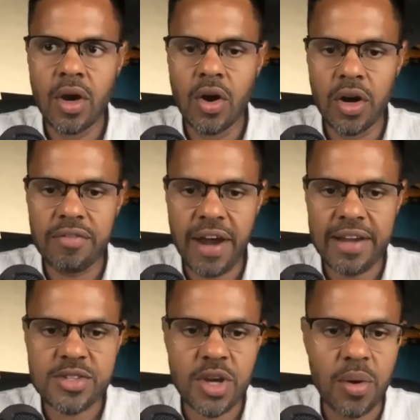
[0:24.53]
Okay,
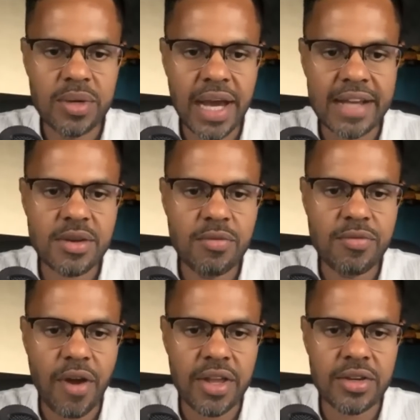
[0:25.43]
fine. So, guys,
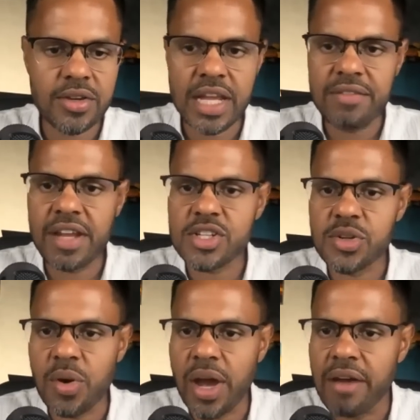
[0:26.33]
very good evening
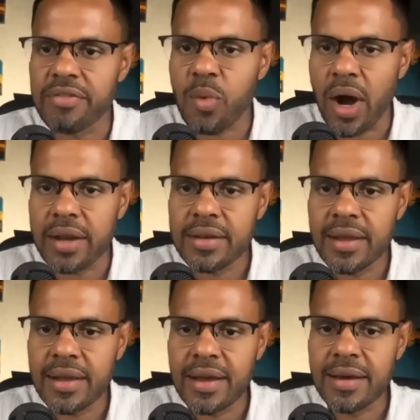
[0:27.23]
to everyone.
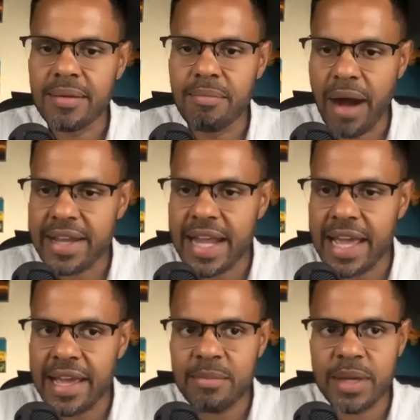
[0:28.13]
My
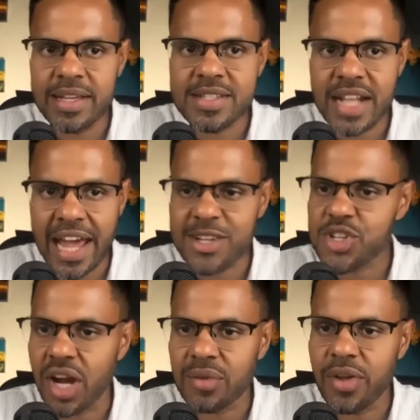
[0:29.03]
name is Nash
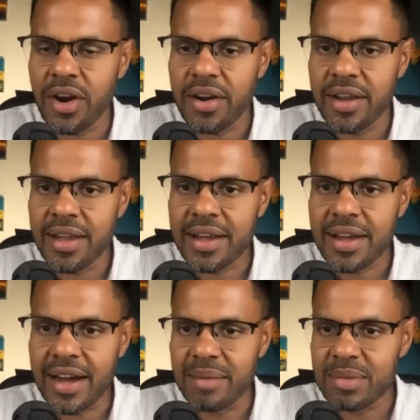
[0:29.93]
Akthar.
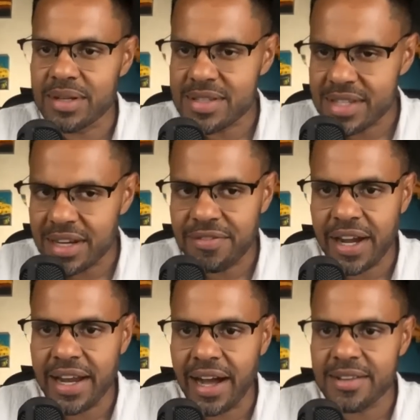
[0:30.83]
I'm a
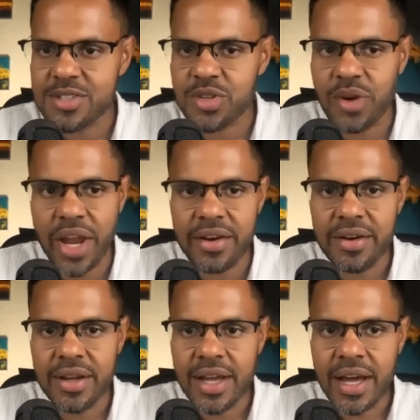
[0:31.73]
certified IELTS
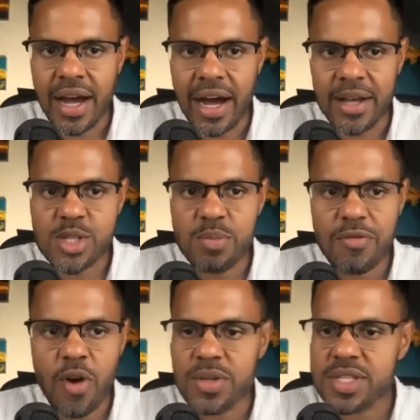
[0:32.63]
trainer. So,
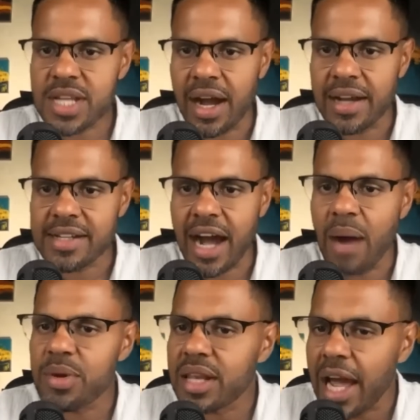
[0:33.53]
before we start, I
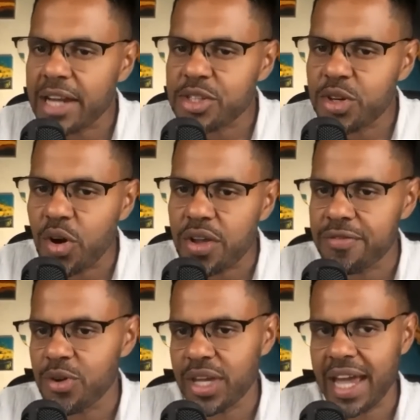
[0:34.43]
would like to know
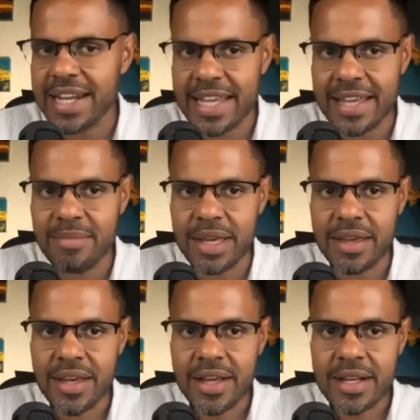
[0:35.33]
if you can hear me.